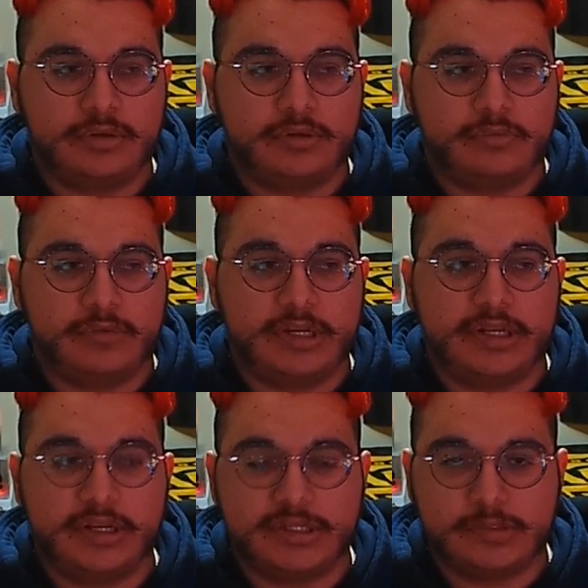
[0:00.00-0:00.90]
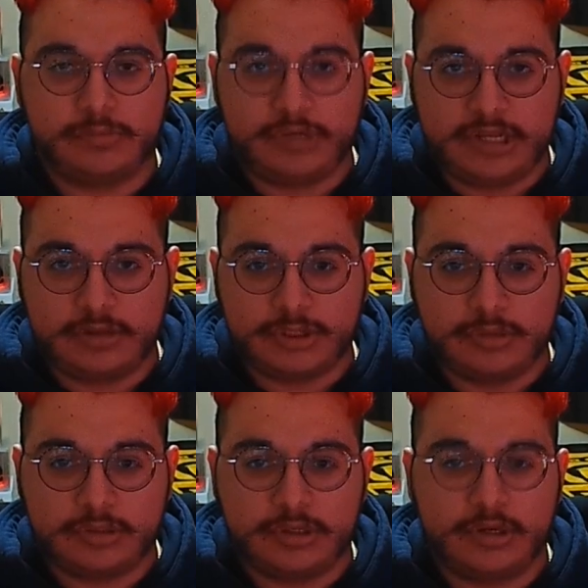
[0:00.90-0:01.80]
and when he does bring out
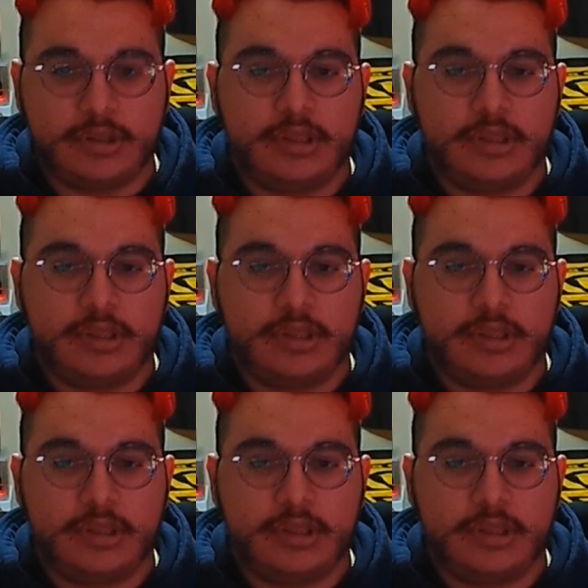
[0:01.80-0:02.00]
Joker,